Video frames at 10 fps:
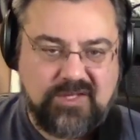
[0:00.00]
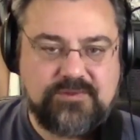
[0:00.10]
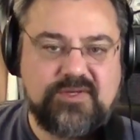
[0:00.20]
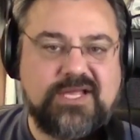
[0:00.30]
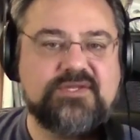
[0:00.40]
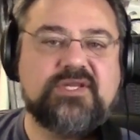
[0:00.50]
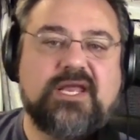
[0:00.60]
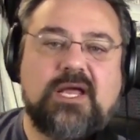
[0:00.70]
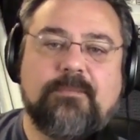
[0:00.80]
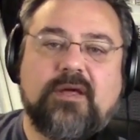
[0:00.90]
So that's
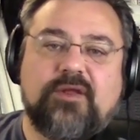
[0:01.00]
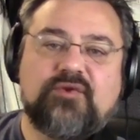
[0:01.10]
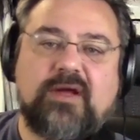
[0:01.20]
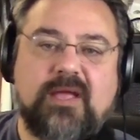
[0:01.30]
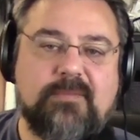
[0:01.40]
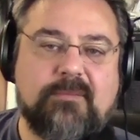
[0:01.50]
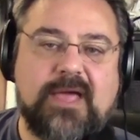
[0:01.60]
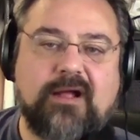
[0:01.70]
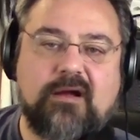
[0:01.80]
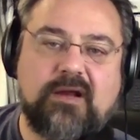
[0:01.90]
it. I'm going to try and be
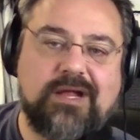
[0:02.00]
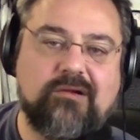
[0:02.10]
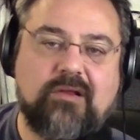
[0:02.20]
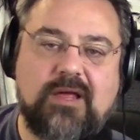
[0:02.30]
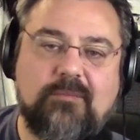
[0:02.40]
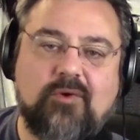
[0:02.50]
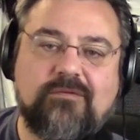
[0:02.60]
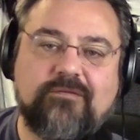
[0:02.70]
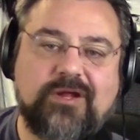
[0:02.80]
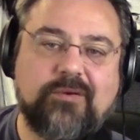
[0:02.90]
back on here a lot more
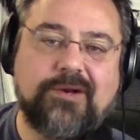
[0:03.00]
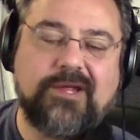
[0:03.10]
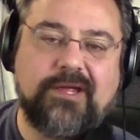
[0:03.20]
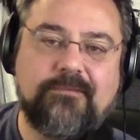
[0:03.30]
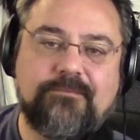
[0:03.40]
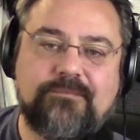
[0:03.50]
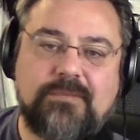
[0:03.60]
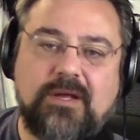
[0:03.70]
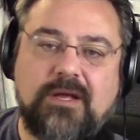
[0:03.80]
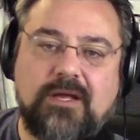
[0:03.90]
frequently.
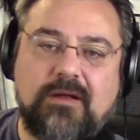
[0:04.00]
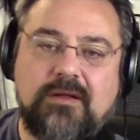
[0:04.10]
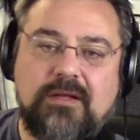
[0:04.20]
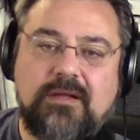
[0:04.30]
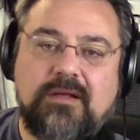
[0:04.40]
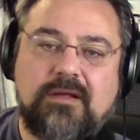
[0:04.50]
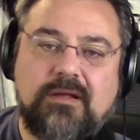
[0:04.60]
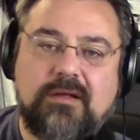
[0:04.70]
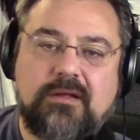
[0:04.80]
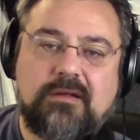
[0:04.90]
But
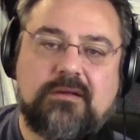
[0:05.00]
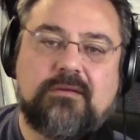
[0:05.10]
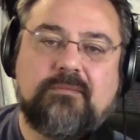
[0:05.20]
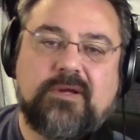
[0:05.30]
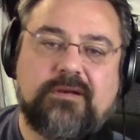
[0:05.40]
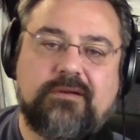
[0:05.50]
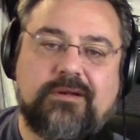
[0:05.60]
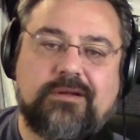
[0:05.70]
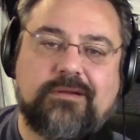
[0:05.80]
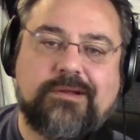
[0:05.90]
you
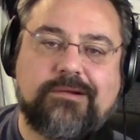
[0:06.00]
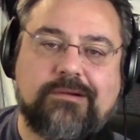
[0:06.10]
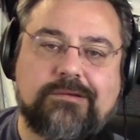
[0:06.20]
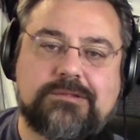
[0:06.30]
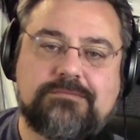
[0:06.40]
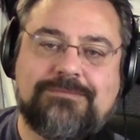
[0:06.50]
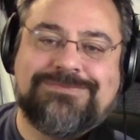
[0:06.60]
know how that goes.